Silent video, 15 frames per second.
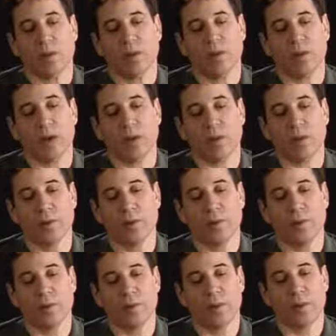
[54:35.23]
the records
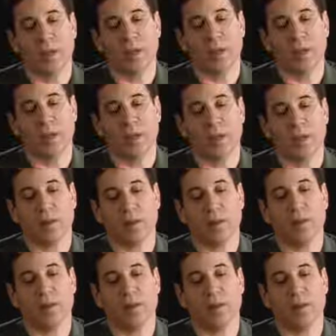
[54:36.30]
used to be, the
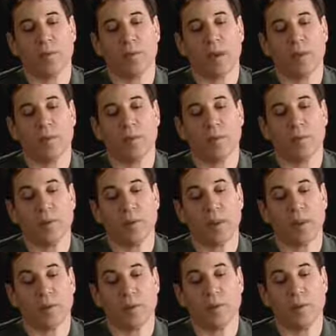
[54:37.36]
length of a record was
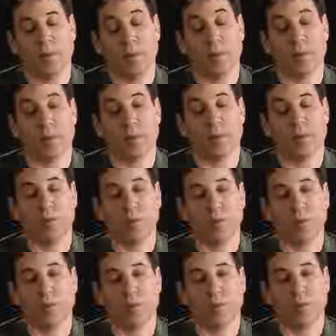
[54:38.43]
about 2 minutes or 2
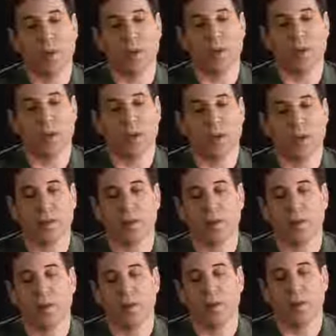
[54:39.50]
minutes and 20
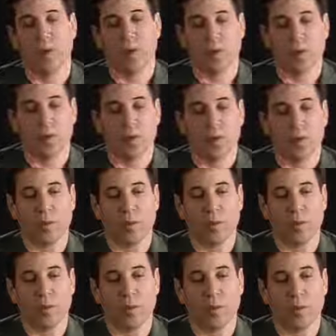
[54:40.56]
seconds. So when
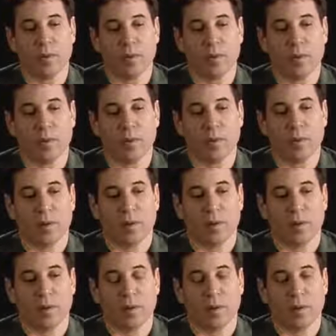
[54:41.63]
people
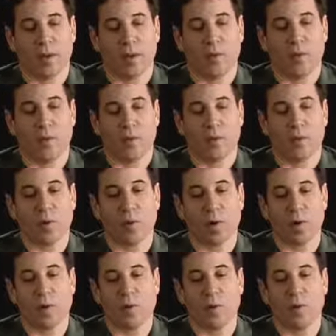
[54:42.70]
wrote
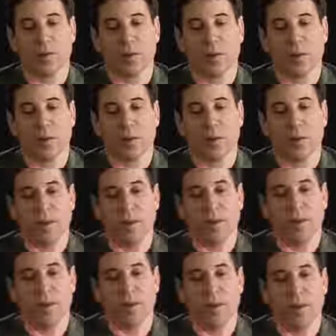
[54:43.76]
songs,
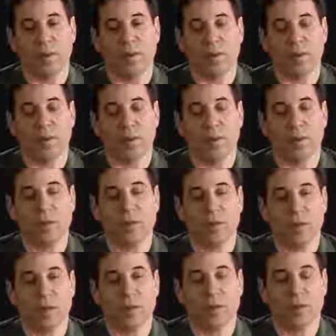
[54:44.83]
they wrote a
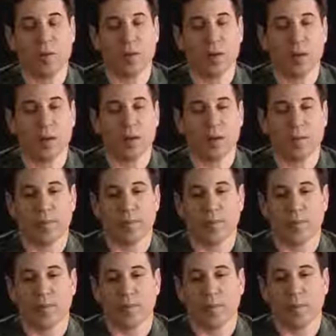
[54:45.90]
2-minute song.
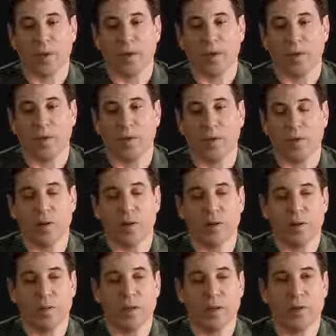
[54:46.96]
It was
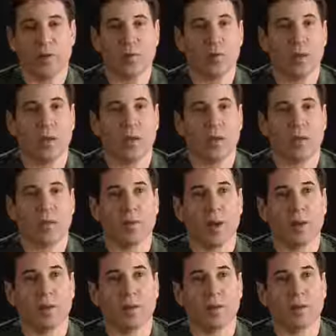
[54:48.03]
seldom an instrumental in a
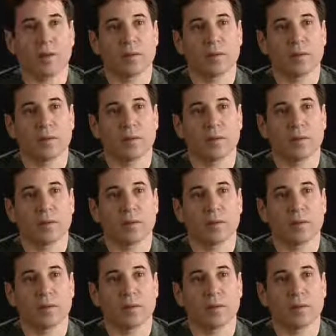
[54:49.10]
record.